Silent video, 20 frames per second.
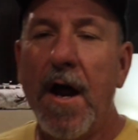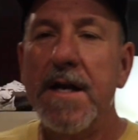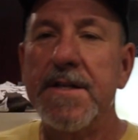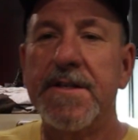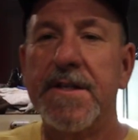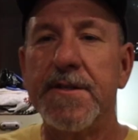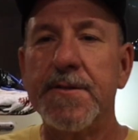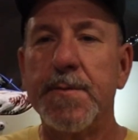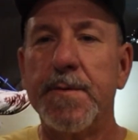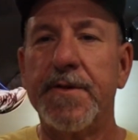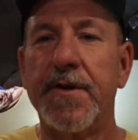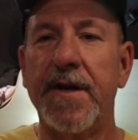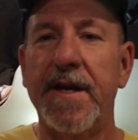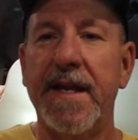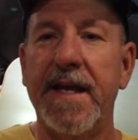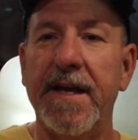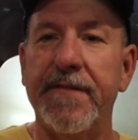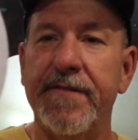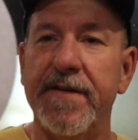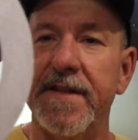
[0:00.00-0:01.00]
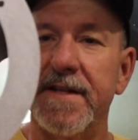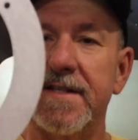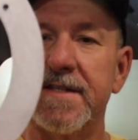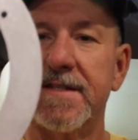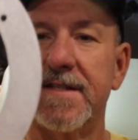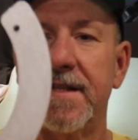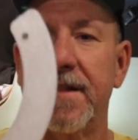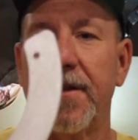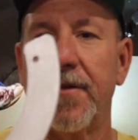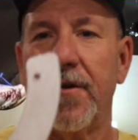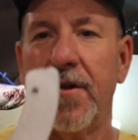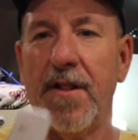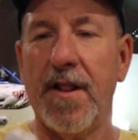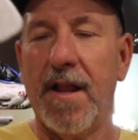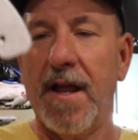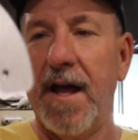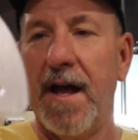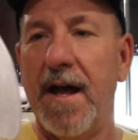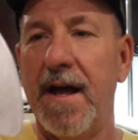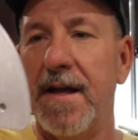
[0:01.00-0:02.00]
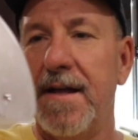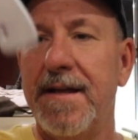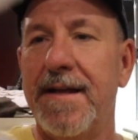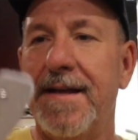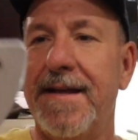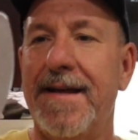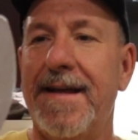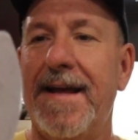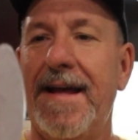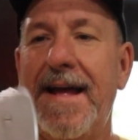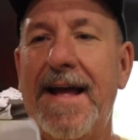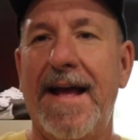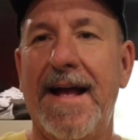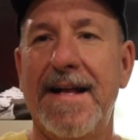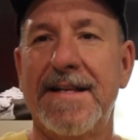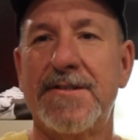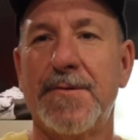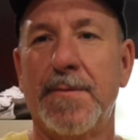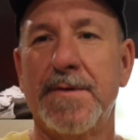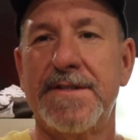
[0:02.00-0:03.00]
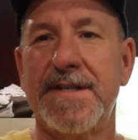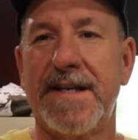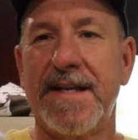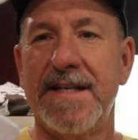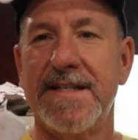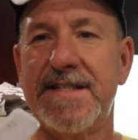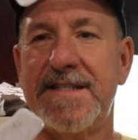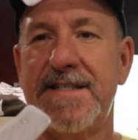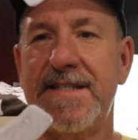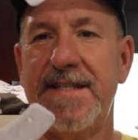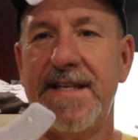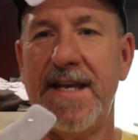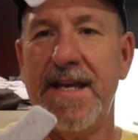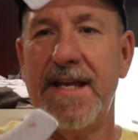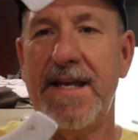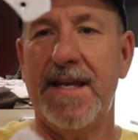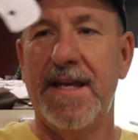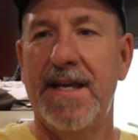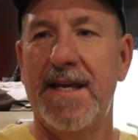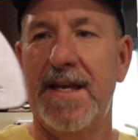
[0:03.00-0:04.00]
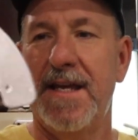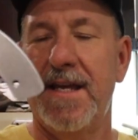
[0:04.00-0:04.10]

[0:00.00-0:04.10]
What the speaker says: right, so this is what they're going to give you. This little, it's almost like a C.